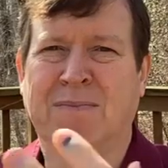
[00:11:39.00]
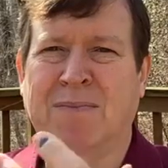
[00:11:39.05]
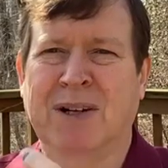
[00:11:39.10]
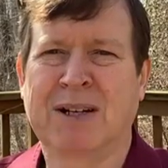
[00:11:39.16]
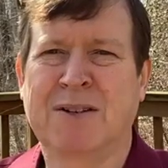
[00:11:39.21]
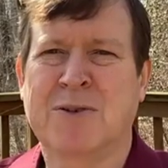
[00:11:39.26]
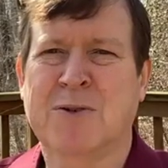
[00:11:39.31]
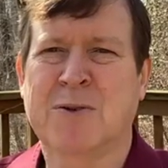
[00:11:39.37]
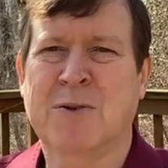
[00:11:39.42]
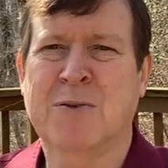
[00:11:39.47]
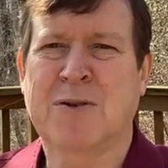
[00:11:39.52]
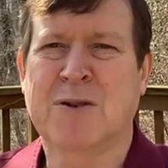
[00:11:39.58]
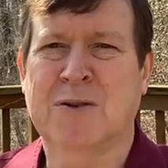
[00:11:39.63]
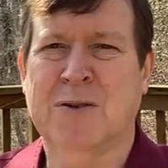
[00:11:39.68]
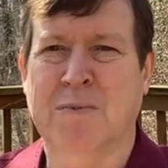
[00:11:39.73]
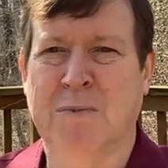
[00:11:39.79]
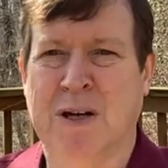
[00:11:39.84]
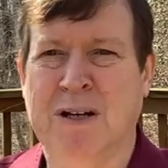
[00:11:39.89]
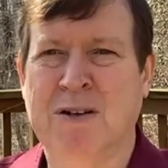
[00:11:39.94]
My truth
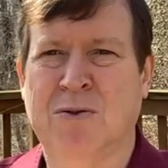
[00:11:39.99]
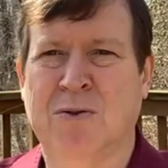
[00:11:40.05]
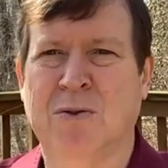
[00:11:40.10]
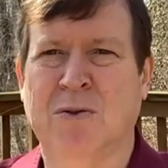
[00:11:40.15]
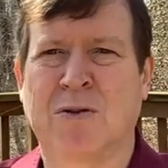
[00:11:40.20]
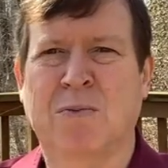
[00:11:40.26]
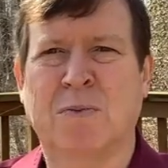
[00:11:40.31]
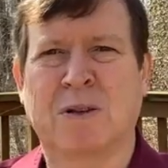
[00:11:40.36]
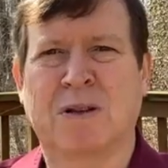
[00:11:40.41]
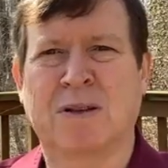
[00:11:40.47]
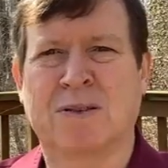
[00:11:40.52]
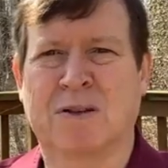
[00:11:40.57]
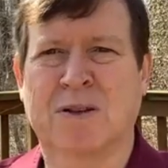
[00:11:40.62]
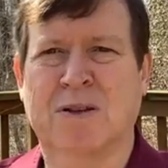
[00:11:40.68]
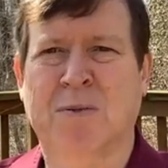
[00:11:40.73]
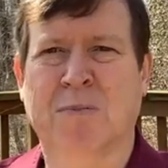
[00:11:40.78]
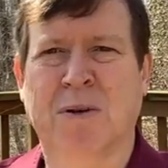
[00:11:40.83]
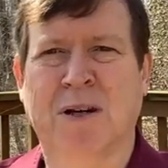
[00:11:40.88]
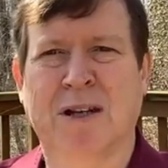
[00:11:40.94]
is my truth because
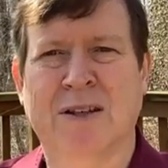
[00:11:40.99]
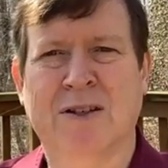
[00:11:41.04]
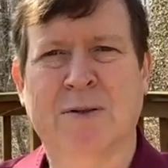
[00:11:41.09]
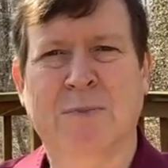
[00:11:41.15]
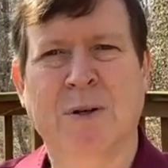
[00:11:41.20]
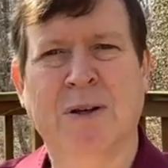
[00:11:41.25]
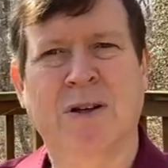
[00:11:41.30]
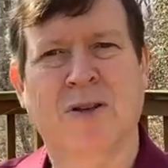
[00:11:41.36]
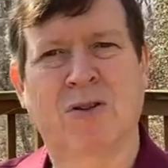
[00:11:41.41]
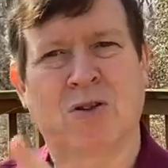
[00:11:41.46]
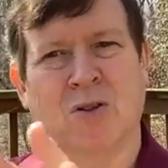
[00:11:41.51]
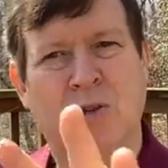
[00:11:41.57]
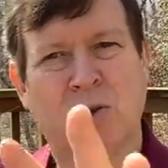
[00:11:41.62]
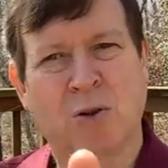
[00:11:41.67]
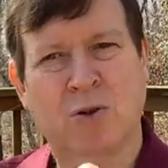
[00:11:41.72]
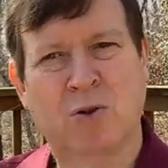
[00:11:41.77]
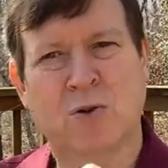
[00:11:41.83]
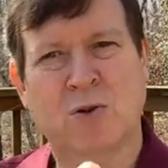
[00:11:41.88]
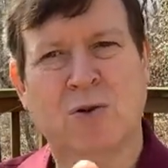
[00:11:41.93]
it's my experience.
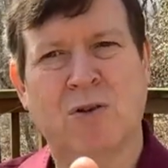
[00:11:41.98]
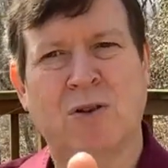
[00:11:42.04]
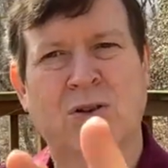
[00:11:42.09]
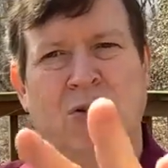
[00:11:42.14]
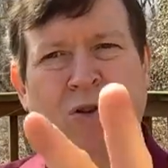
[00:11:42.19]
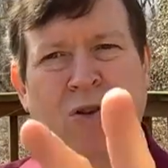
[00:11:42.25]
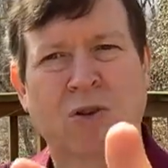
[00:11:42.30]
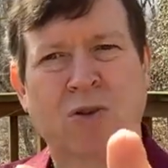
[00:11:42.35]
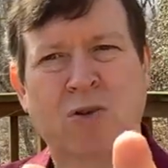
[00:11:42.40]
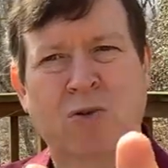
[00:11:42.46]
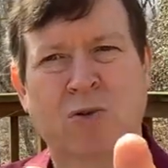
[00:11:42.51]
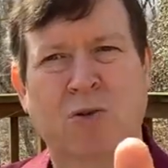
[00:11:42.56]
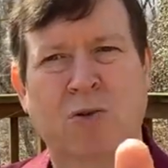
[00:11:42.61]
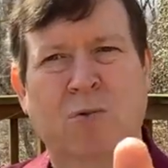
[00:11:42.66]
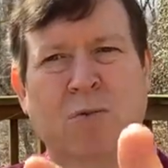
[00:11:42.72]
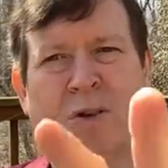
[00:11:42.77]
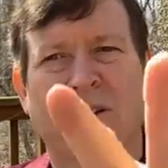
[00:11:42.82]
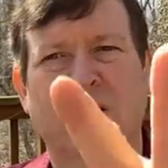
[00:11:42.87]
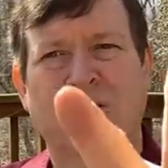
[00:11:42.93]
Your truth is your
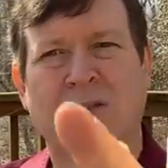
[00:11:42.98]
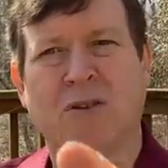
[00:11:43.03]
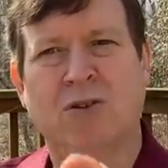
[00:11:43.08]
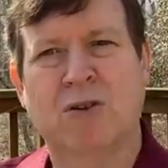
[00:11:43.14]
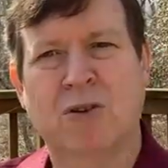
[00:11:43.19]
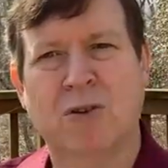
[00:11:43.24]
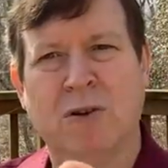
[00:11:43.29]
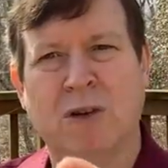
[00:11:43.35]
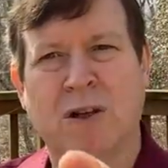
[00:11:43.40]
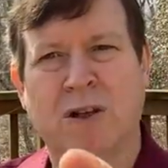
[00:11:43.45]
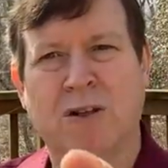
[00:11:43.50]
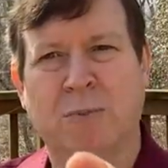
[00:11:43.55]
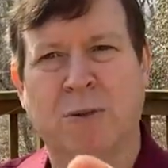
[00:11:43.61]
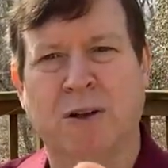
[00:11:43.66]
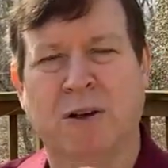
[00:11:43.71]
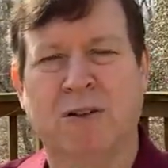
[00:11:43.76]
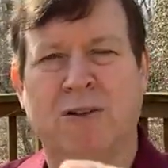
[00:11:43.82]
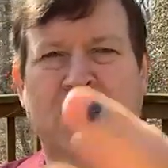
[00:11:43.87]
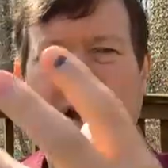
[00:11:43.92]
truth because it's your
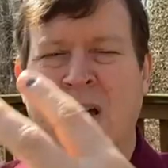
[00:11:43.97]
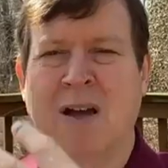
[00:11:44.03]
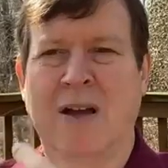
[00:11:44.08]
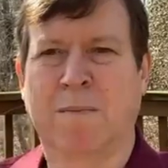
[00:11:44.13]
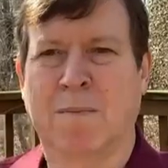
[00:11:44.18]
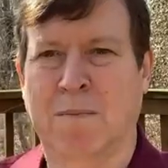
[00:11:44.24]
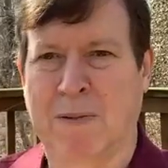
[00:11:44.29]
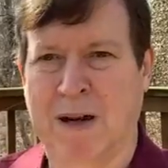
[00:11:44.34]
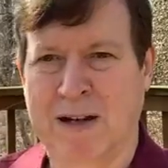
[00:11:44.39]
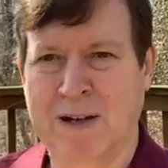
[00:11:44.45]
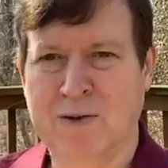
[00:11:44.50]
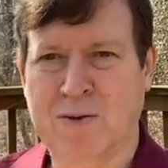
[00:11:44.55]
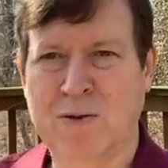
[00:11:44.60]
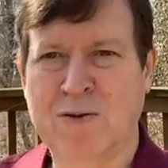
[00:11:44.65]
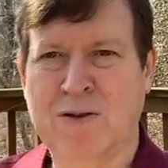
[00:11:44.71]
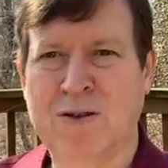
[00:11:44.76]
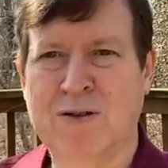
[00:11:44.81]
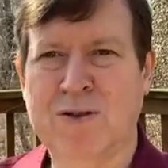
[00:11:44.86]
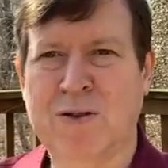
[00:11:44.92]
experience. My
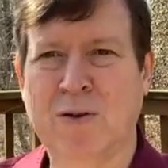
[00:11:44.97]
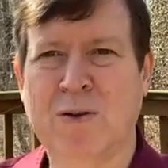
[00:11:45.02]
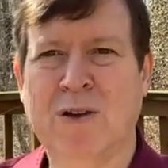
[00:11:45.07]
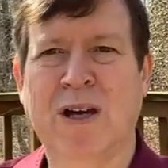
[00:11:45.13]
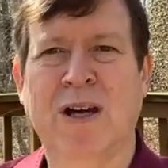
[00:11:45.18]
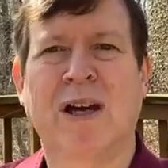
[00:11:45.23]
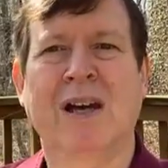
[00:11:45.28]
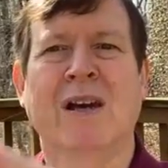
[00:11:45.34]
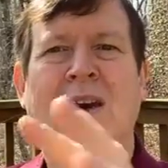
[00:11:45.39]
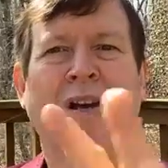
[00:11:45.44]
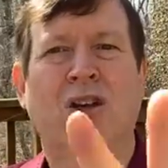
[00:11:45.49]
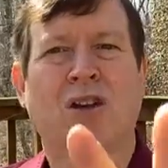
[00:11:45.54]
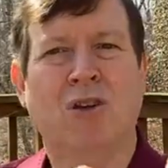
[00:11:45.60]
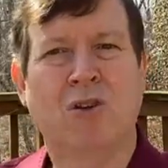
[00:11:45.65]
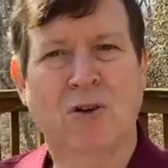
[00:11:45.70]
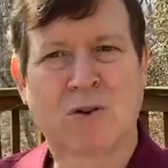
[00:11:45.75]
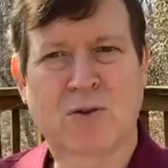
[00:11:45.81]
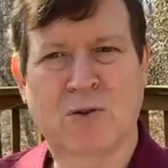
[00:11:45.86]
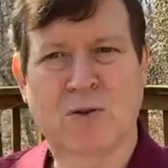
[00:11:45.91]
truth is okay.
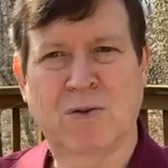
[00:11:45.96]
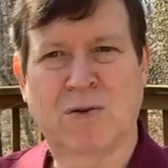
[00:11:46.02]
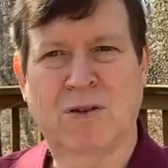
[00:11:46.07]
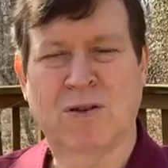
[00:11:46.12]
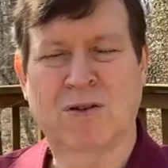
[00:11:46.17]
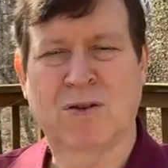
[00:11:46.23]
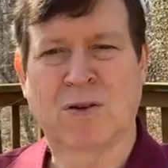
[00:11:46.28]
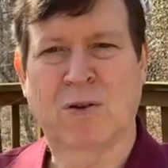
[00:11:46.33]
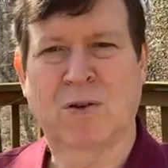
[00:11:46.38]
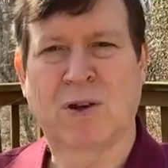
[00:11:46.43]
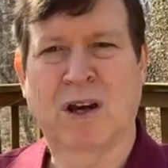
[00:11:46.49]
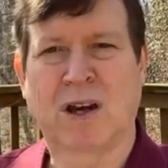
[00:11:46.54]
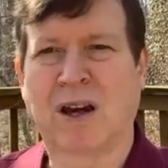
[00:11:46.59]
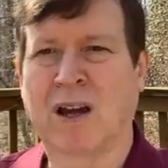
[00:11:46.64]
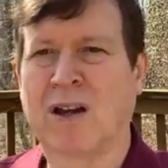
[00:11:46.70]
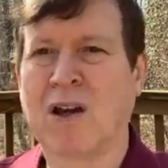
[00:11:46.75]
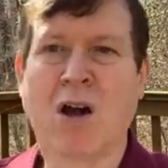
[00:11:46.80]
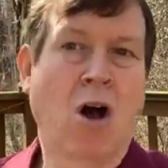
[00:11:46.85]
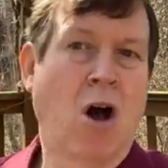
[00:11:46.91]
Your truth is
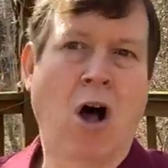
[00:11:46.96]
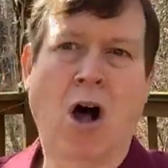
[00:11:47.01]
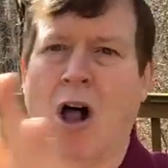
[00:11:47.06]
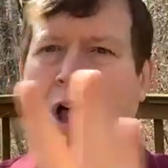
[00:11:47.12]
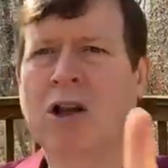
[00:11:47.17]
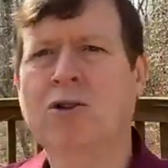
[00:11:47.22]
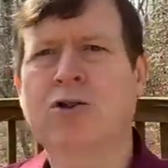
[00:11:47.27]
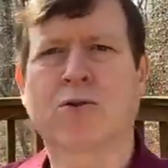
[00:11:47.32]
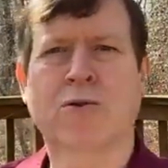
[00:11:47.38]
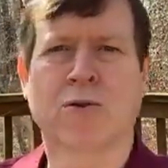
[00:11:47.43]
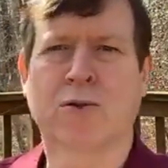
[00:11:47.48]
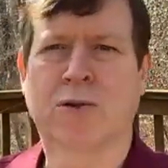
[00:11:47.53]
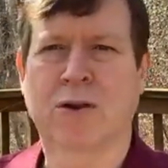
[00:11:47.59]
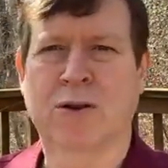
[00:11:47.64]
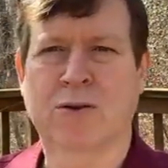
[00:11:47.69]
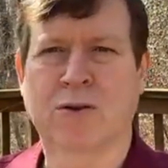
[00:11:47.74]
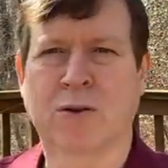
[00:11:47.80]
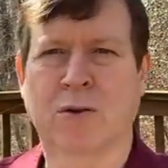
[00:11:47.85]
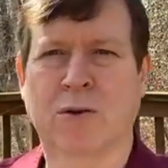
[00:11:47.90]
okay. All truth
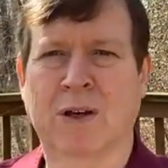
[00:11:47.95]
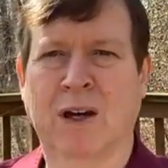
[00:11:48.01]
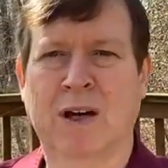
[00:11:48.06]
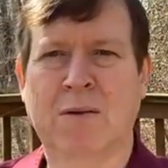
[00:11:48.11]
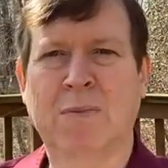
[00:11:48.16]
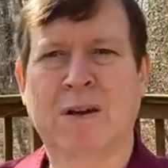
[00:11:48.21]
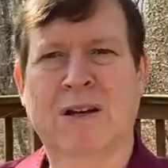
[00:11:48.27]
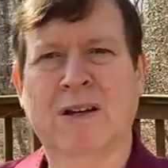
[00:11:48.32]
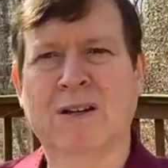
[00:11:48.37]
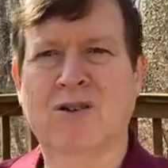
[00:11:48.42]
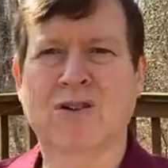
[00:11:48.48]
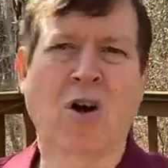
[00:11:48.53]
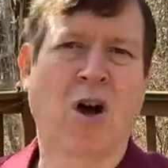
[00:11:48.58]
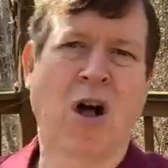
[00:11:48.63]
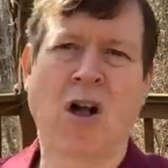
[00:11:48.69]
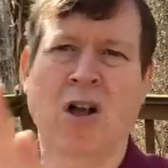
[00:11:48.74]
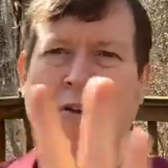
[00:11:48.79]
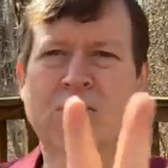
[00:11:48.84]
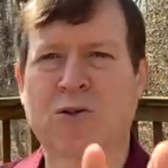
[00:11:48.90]
is okay because
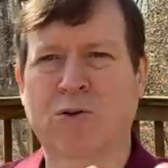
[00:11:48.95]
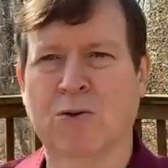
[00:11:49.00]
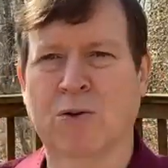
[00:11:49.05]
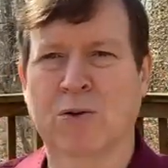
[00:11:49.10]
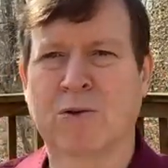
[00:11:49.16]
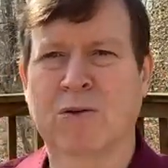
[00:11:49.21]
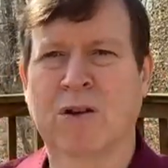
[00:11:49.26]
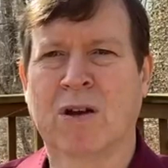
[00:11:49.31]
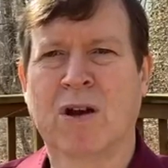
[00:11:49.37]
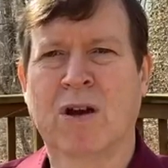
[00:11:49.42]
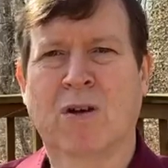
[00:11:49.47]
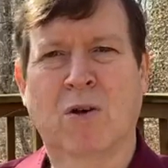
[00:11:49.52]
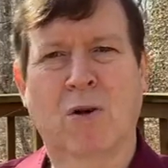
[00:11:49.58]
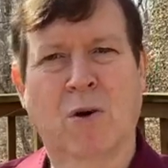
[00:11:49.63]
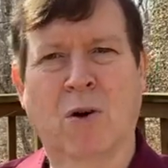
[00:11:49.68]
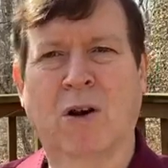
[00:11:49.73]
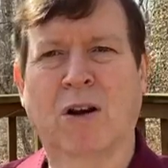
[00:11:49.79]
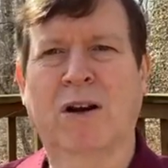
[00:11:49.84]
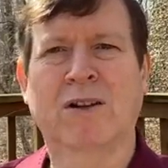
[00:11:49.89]
all truth
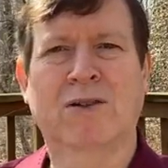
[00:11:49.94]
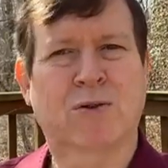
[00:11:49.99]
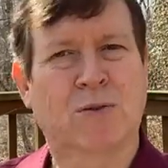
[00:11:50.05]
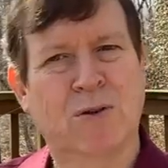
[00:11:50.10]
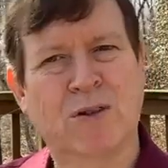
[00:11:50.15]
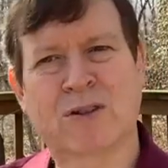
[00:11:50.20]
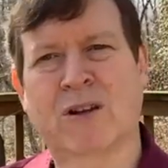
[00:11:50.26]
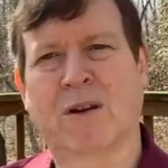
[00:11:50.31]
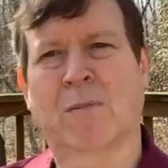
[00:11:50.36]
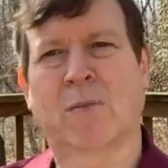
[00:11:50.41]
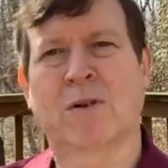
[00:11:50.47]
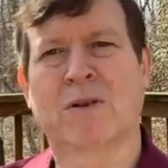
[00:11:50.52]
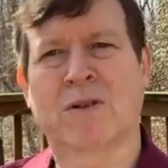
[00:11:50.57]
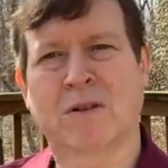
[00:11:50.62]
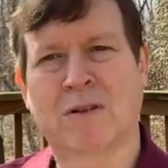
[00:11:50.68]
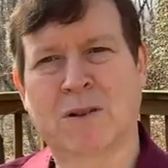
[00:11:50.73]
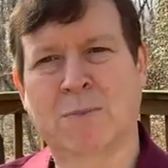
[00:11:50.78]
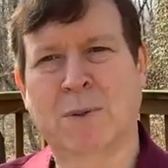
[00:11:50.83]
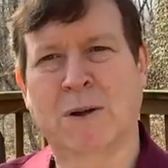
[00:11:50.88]
correlates with
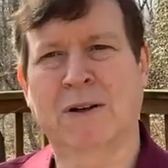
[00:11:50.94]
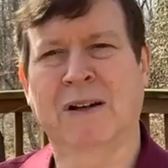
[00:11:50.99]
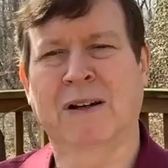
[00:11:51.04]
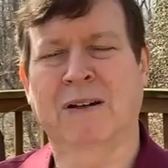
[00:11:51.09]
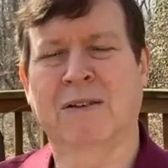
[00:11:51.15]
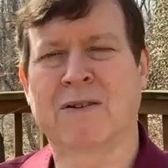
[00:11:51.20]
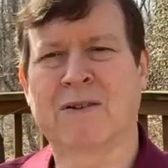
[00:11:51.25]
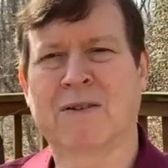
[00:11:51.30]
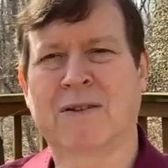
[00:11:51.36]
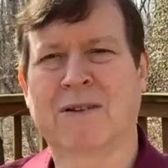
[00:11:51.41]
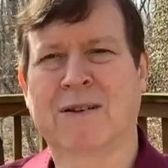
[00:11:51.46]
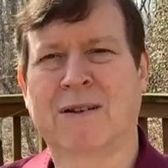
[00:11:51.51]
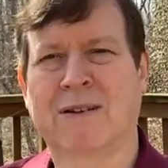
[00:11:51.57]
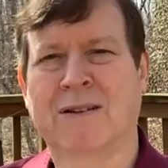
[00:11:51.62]
someone's experience.